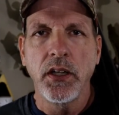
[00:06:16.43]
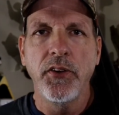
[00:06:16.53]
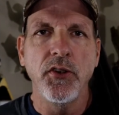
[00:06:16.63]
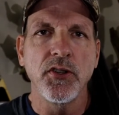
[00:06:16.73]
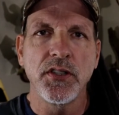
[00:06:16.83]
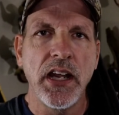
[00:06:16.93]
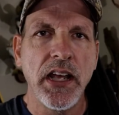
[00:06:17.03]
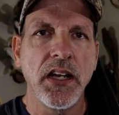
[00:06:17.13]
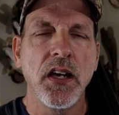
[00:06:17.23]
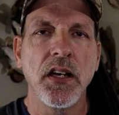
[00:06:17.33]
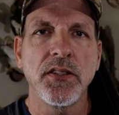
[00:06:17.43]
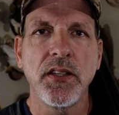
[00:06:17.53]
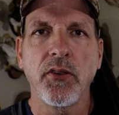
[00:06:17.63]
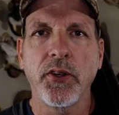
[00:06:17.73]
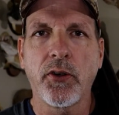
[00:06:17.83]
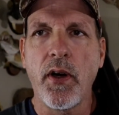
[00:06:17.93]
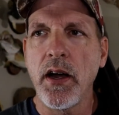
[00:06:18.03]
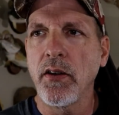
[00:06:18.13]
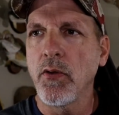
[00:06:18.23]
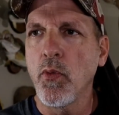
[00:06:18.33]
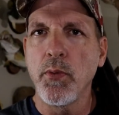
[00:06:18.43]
If you're stand hunting, sit on the ground and